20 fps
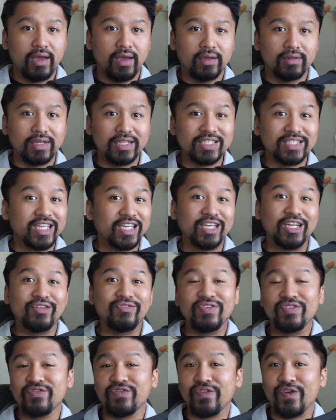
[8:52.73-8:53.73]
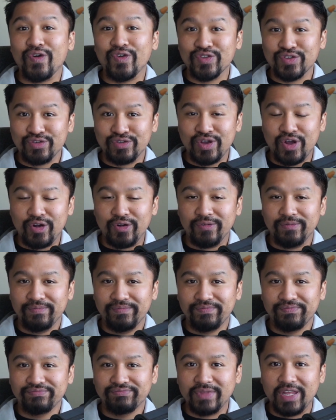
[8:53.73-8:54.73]
Let's take it even further though.
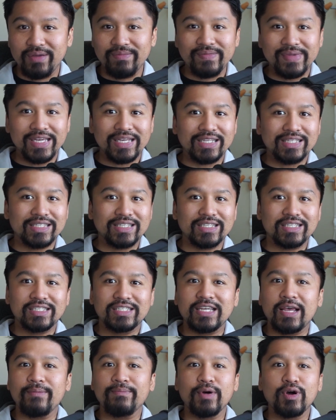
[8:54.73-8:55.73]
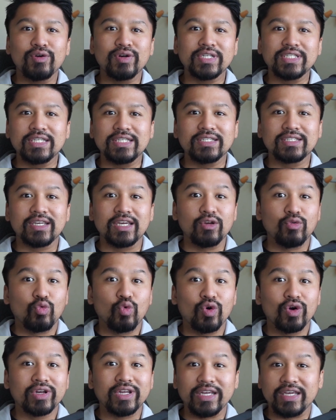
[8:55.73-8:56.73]
It means set bonuses can
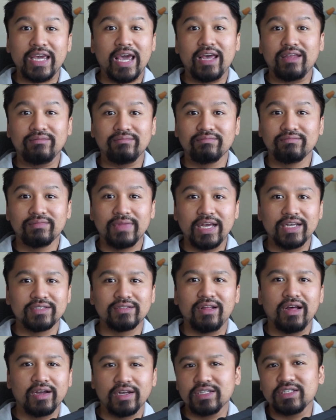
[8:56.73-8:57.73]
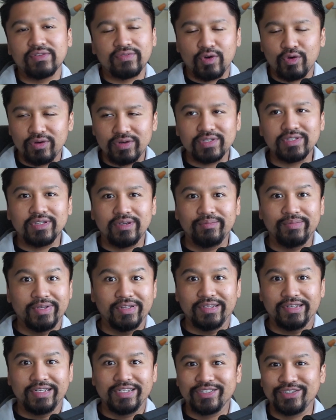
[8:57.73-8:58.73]
work again, as long as, of course, the
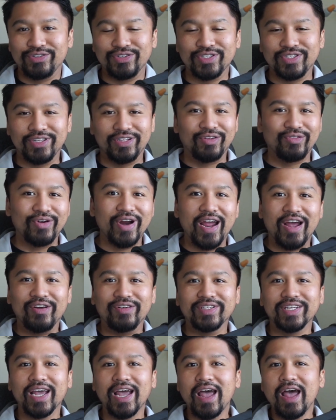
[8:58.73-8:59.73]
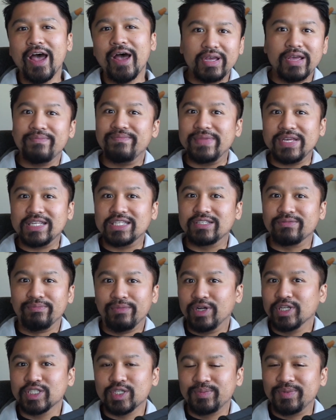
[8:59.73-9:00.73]
abilities are still around, it means
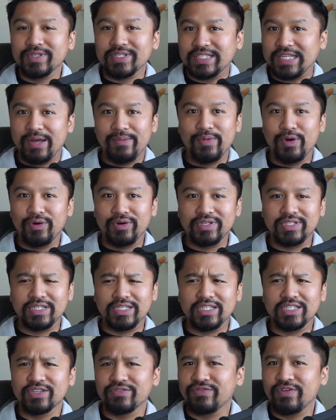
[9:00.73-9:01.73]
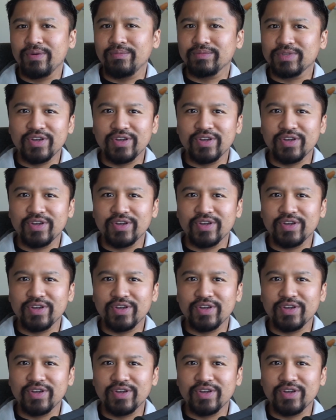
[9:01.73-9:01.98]
multiple set bonuses from